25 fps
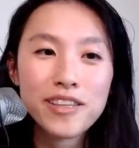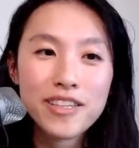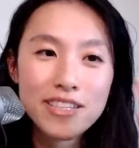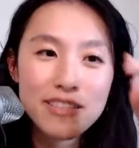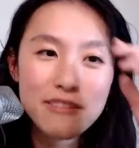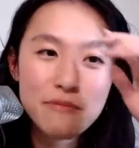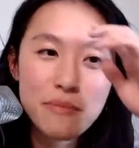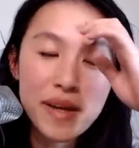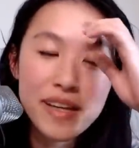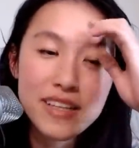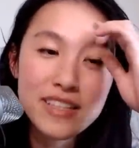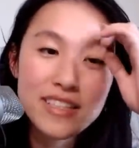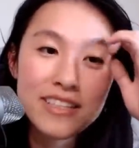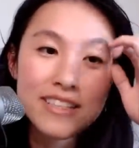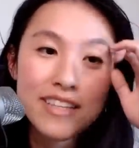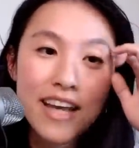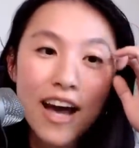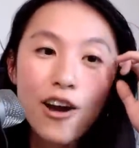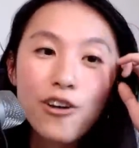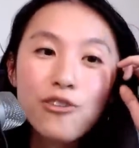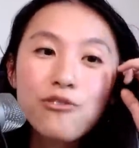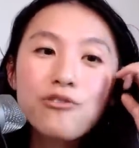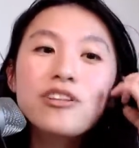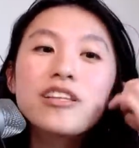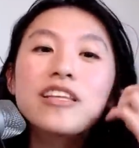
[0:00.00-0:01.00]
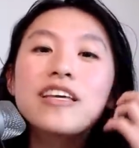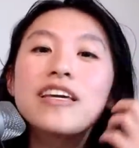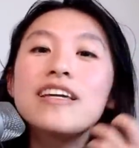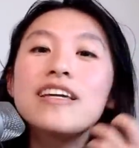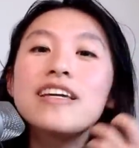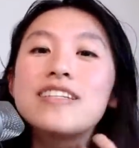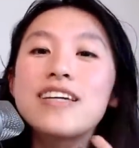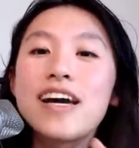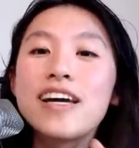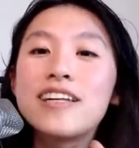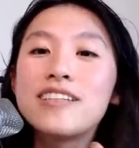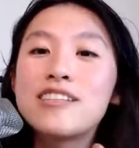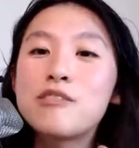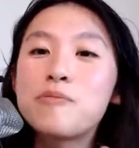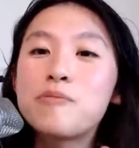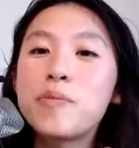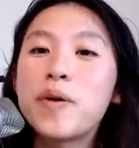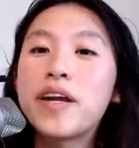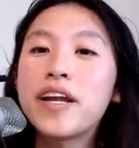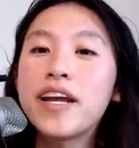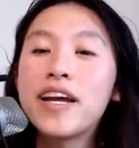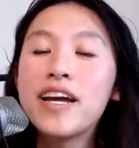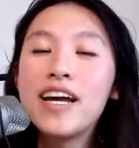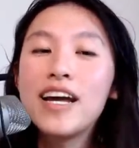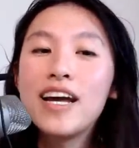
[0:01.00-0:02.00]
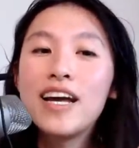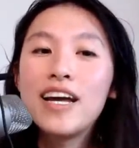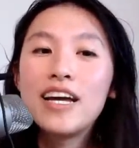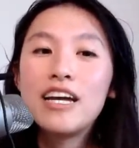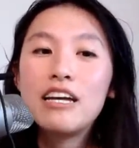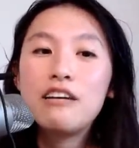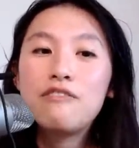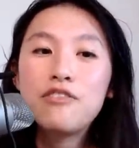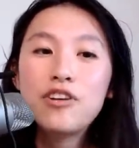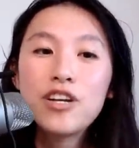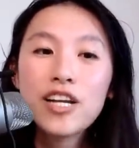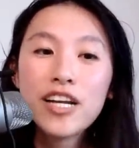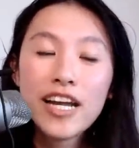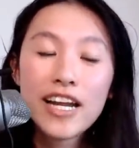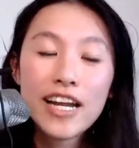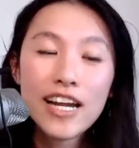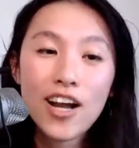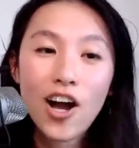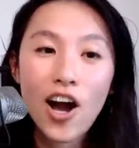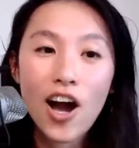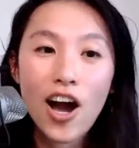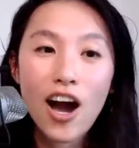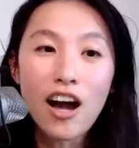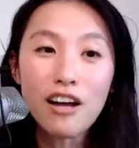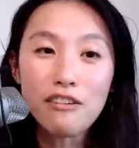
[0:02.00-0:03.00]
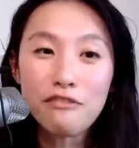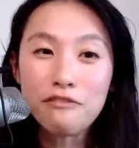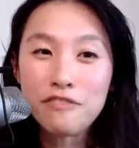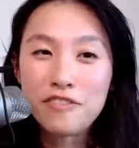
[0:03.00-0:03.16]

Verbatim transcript: this might sound really intense, but if you're getting hot